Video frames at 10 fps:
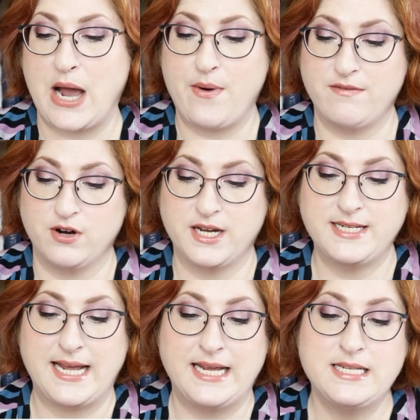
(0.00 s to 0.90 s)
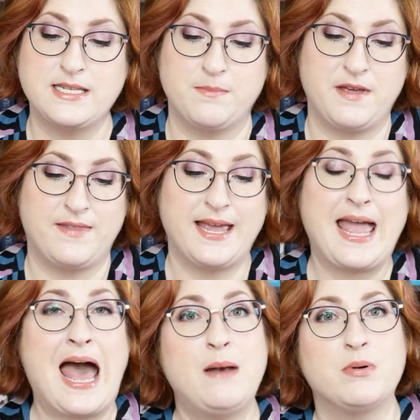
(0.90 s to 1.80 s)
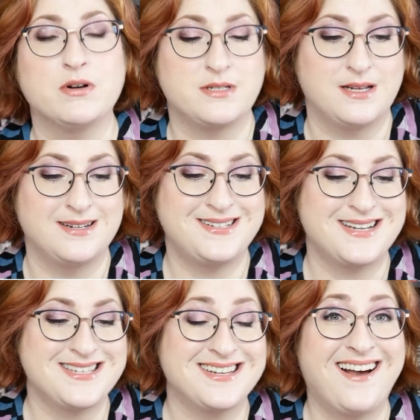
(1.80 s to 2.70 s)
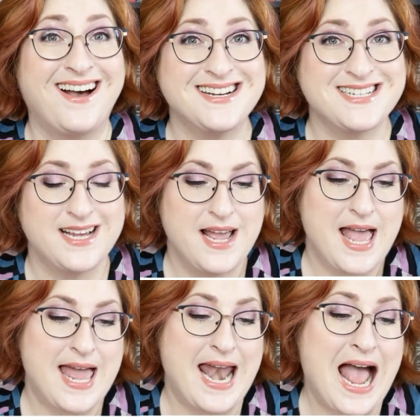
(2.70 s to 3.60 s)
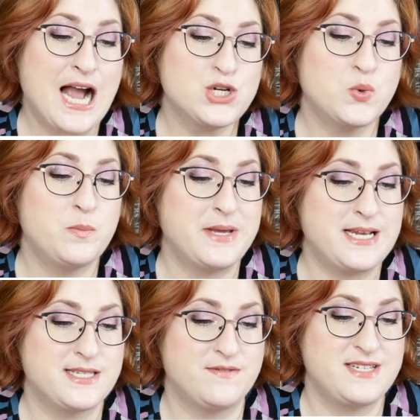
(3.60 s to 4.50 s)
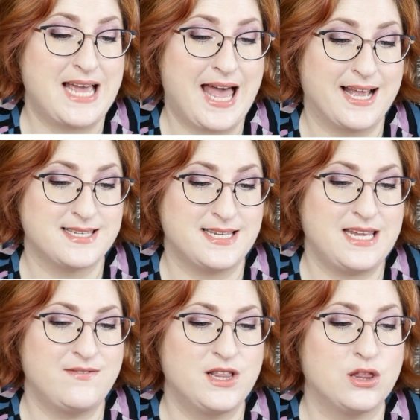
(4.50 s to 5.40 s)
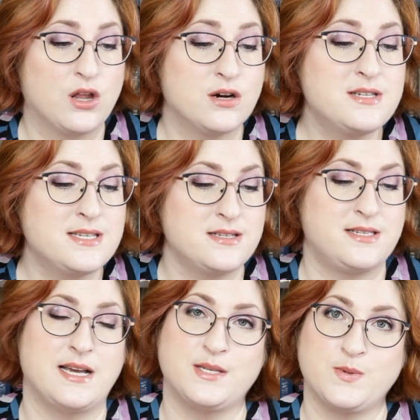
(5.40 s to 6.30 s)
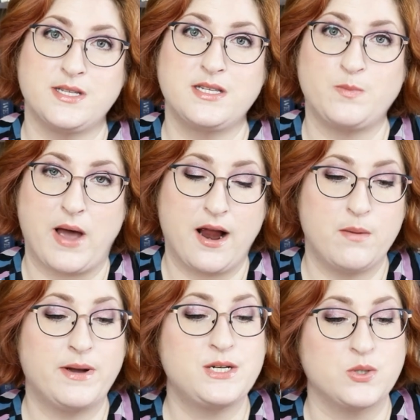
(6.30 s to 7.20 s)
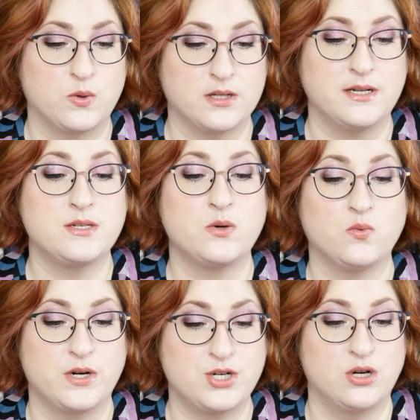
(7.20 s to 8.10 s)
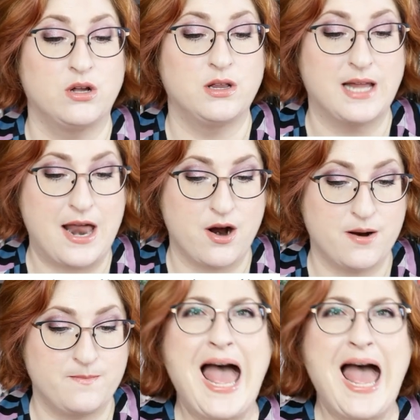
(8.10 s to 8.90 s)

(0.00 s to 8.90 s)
however, contains something that cat person does not. An actual piece of text that even Larson says was inspired by Dorland's original letter.